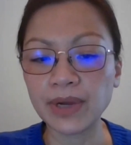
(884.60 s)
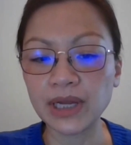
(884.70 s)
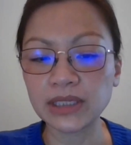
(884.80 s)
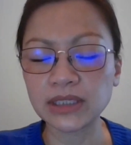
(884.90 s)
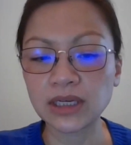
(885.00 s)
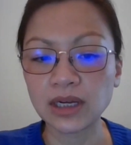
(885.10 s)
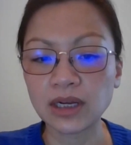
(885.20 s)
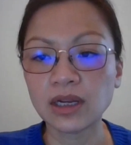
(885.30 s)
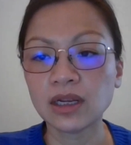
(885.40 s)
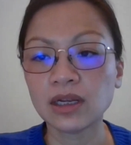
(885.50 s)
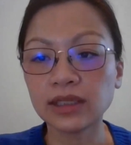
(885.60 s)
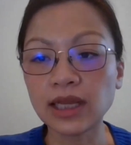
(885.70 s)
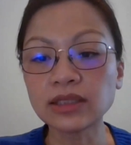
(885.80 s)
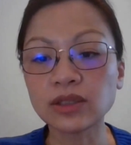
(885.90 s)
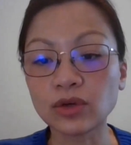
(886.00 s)
but
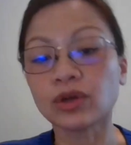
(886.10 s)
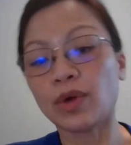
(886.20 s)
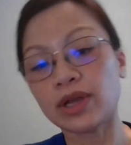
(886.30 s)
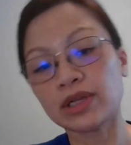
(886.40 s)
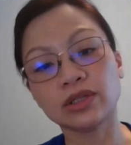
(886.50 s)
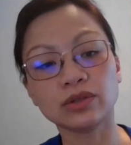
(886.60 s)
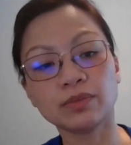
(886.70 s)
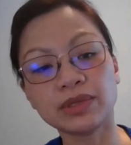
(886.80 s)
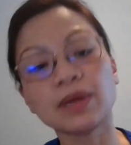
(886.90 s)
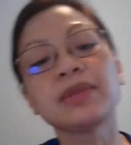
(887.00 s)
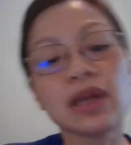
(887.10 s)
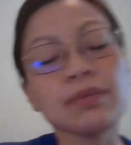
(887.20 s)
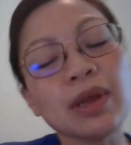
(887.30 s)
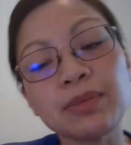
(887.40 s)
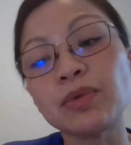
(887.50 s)
that's a good question. So something
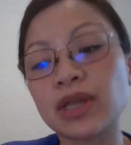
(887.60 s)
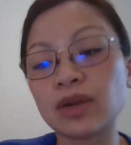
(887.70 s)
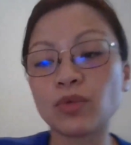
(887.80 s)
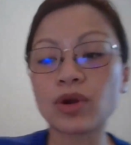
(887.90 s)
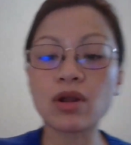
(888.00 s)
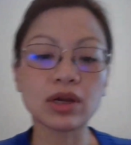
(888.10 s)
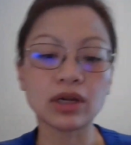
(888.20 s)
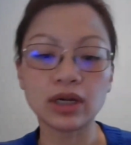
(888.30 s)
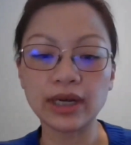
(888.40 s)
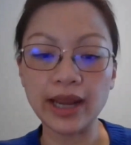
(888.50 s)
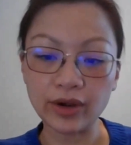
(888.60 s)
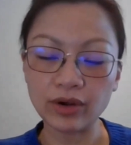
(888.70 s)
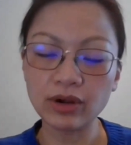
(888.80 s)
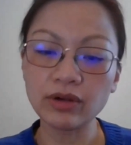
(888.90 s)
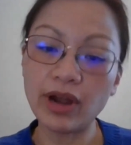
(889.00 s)
that maybe we can work on
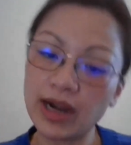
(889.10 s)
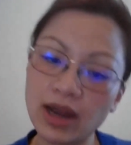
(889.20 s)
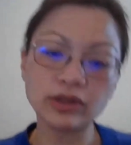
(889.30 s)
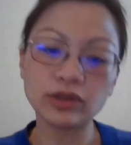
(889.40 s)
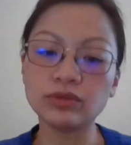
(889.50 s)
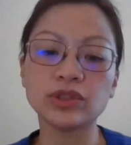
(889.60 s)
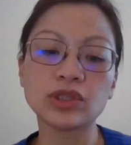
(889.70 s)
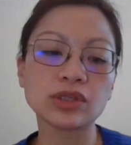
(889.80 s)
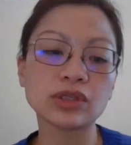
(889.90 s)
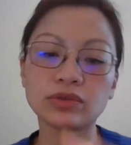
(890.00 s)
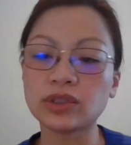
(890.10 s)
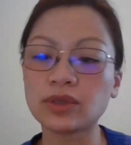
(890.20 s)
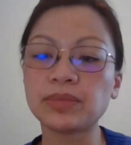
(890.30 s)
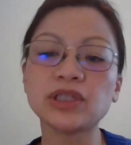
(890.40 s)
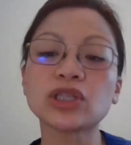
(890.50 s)
later. Right now, you just
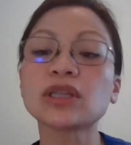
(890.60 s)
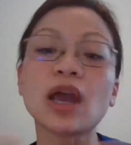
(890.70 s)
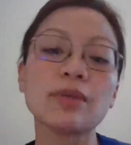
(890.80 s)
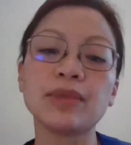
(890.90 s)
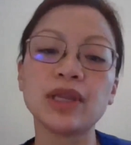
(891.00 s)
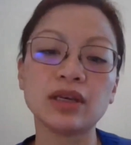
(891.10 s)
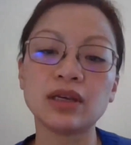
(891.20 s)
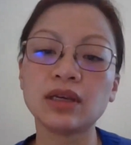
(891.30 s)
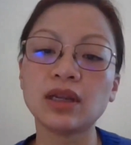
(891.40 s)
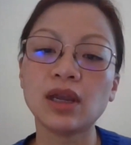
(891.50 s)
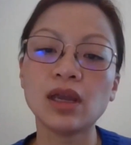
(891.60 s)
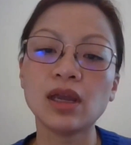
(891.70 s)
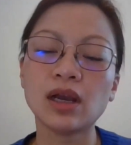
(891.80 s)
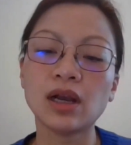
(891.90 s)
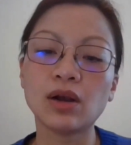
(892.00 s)
simply type in
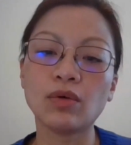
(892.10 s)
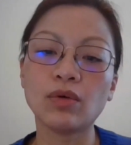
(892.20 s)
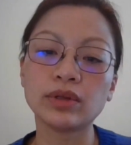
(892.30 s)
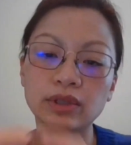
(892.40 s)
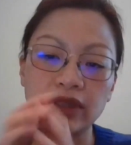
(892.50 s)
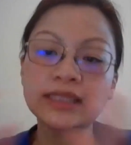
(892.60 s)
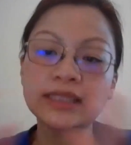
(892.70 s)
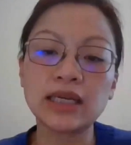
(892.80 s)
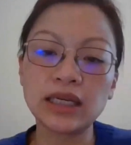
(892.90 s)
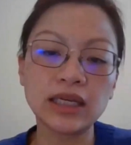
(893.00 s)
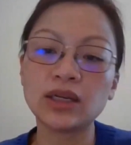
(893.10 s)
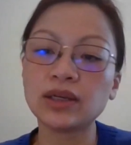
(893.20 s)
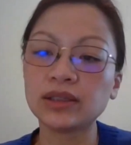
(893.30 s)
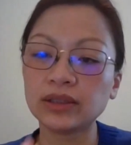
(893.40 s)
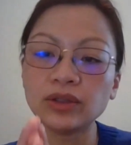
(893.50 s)
the
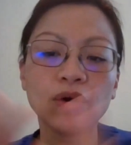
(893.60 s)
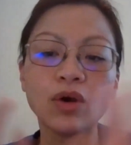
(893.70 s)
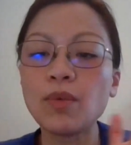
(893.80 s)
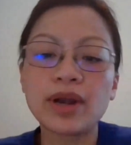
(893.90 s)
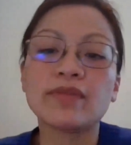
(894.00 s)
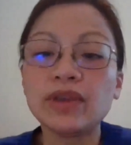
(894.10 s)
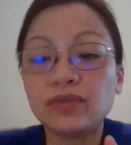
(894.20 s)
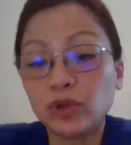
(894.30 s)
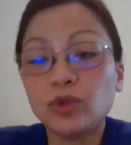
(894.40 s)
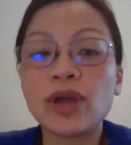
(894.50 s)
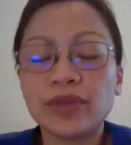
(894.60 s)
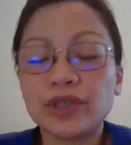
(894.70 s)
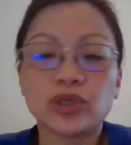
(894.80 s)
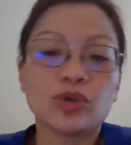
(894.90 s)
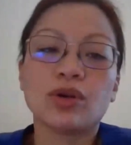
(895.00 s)
city, or whatever. If you have
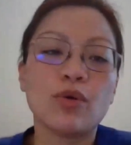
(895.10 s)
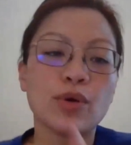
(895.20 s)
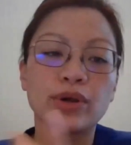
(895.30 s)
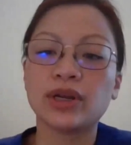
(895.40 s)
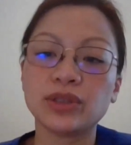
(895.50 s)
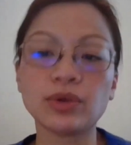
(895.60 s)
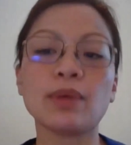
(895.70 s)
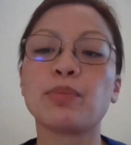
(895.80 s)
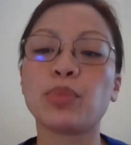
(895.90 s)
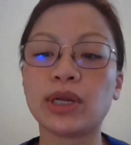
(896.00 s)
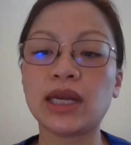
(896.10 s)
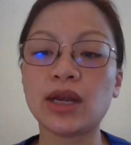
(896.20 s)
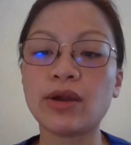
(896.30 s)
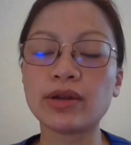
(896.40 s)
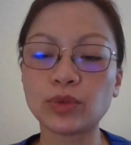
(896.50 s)
the geo coordinates, you can put it
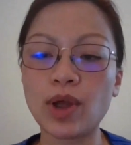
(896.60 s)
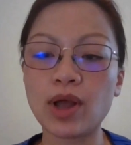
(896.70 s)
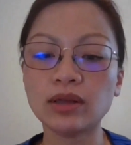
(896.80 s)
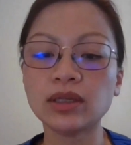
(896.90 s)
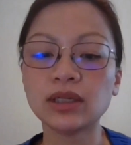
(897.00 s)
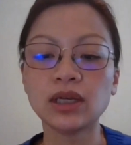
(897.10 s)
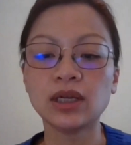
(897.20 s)
in there as well.